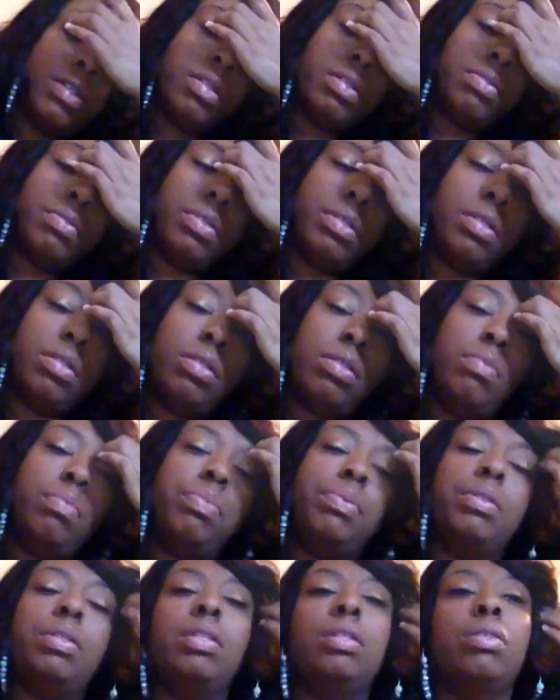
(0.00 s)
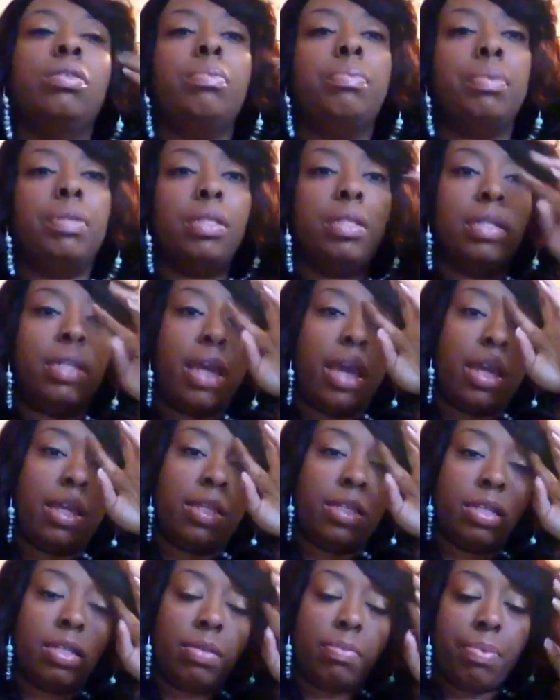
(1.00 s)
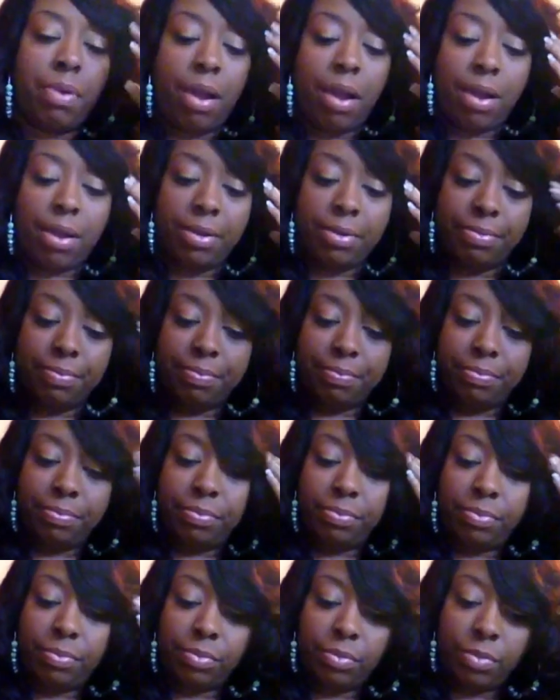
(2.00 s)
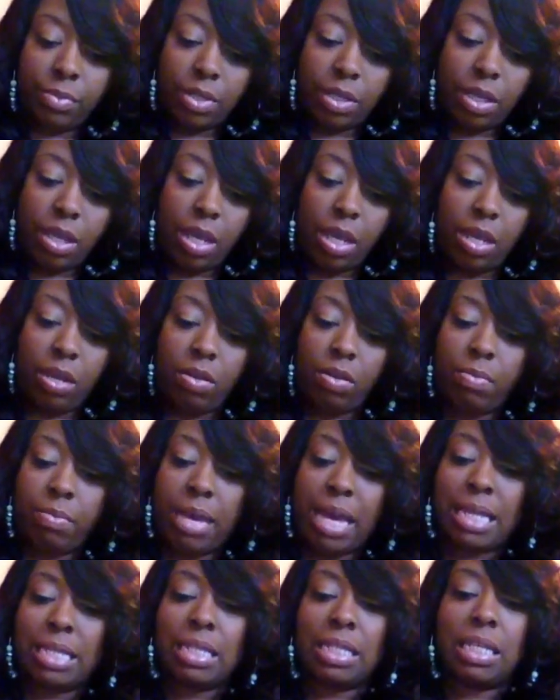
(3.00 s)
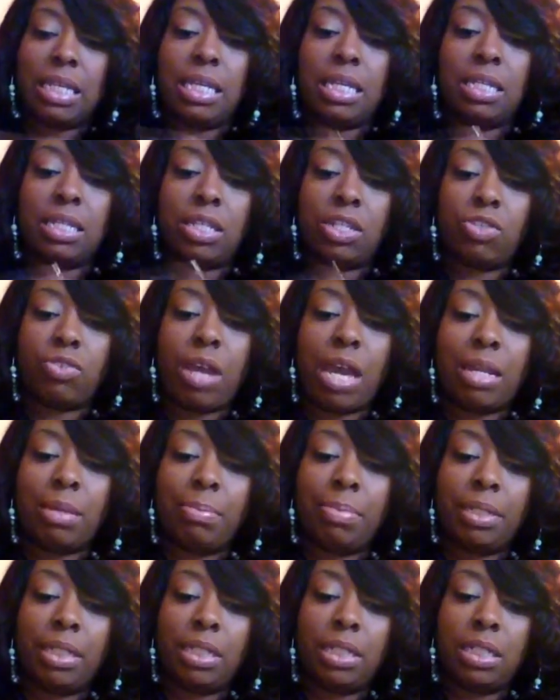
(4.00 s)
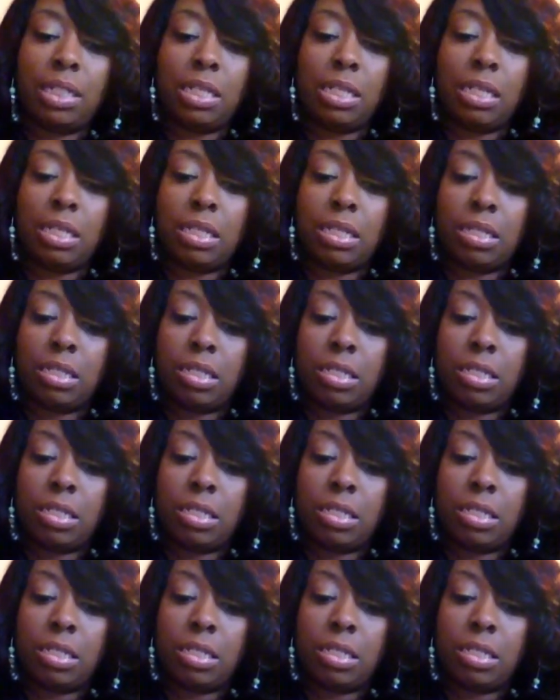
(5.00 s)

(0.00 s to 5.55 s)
just gonna put a little bit of that into the part and on my skin to try to blend it in.